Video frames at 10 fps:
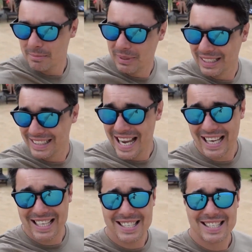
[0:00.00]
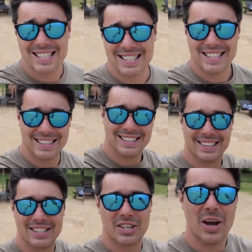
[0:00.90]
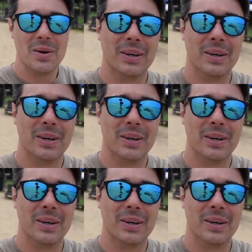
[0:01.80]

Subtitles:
but yeah, let's go.